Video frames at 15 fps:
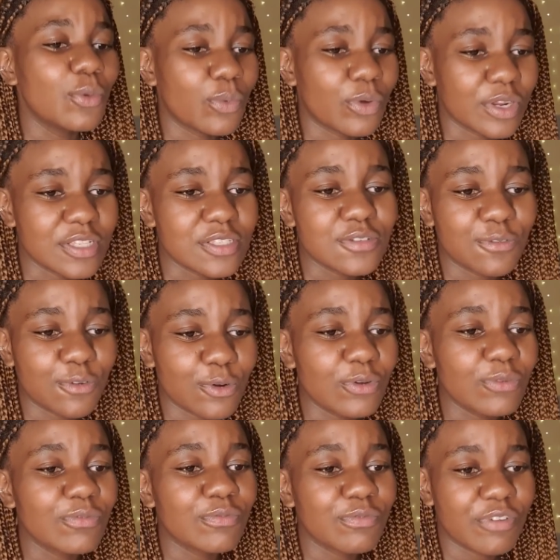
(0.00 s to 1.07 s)
what it's
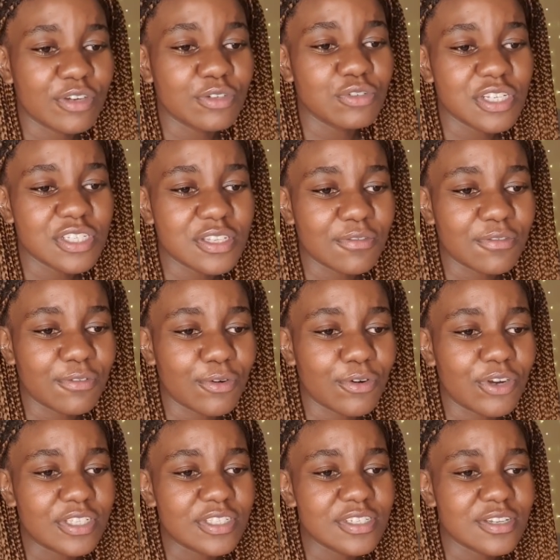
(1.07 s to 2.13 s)
for, fundraising for,
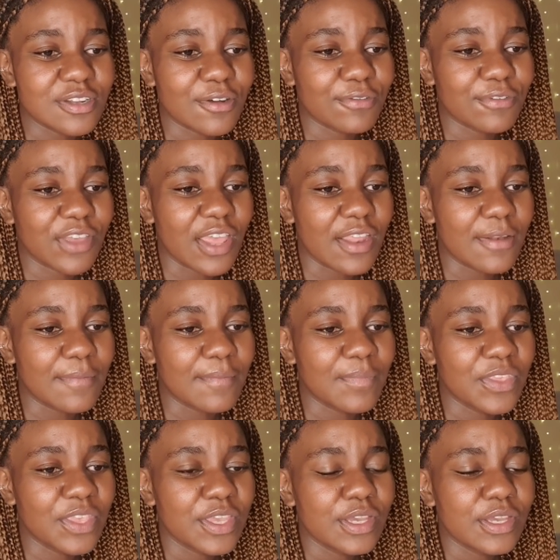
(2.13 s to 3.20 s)
and stuff. And
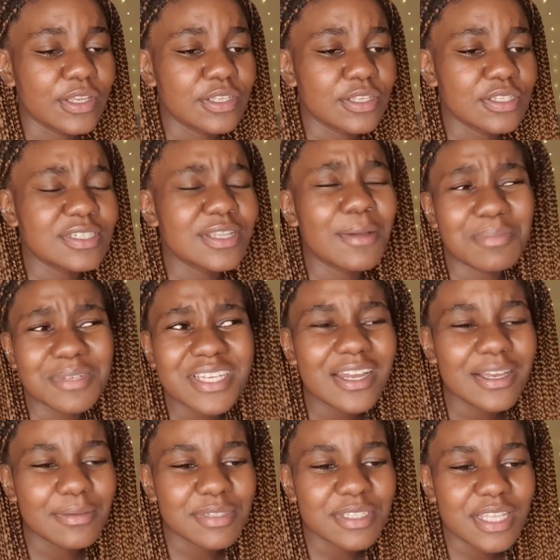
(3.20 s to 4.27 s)

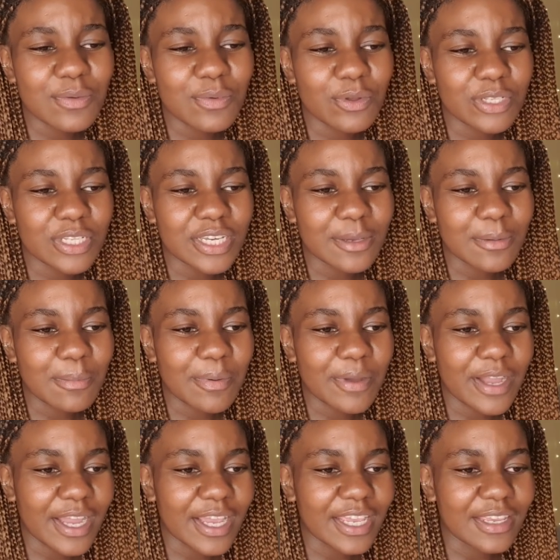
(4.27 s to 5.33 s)
sometimes they will like
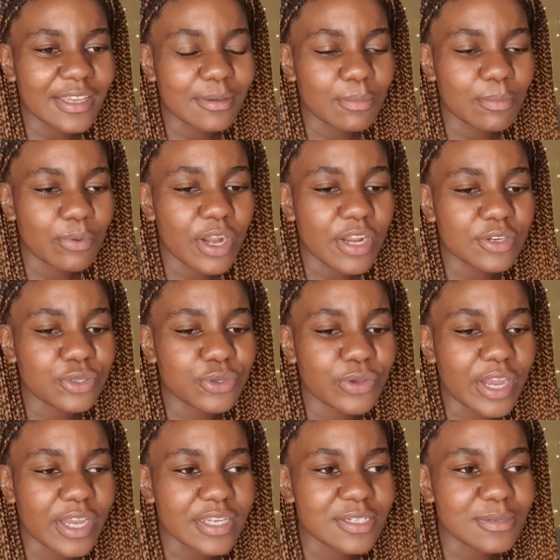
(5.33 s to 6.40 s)
buy brand new
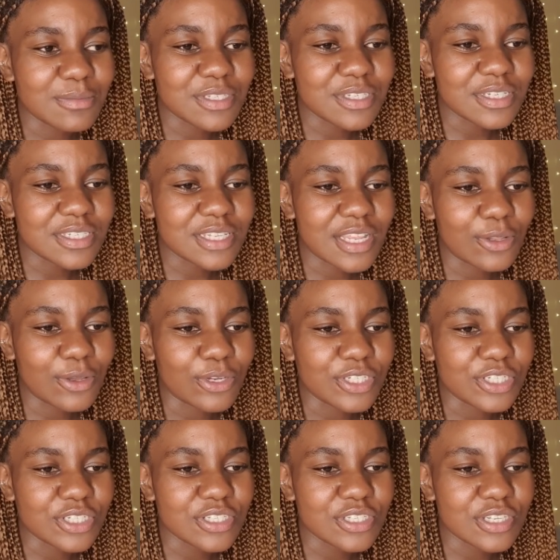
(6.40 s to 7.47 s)
items to sell on
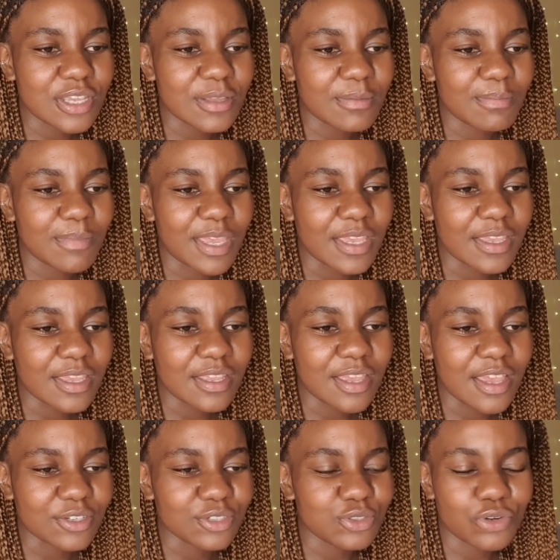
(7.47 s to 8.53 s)
just to make
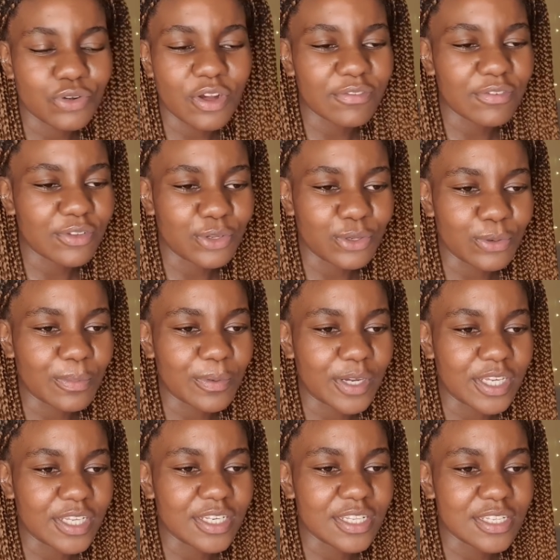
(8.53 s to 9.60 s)
extra revenue, but
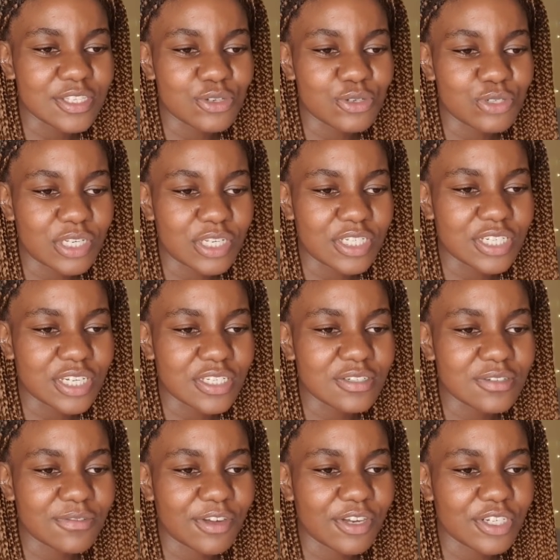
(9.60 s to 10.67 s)
it is usually
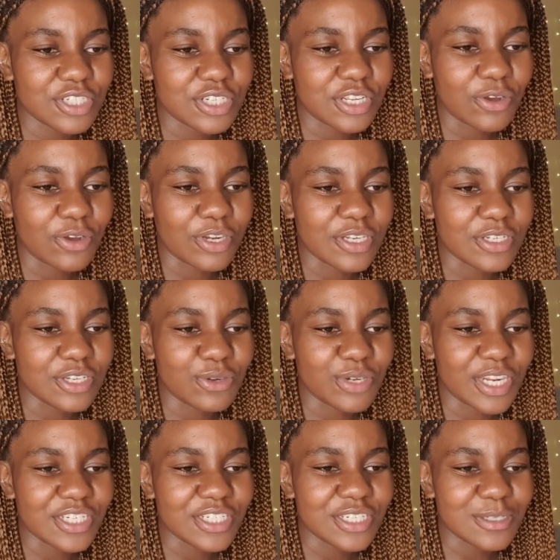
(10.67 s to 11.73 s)
just functioning on a
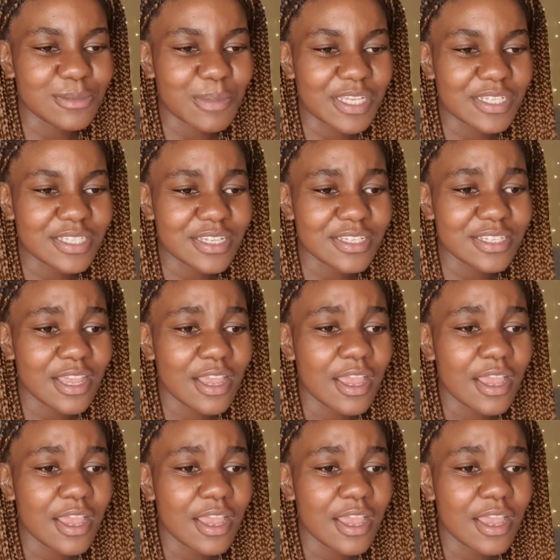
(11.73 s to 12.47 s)
donations basis.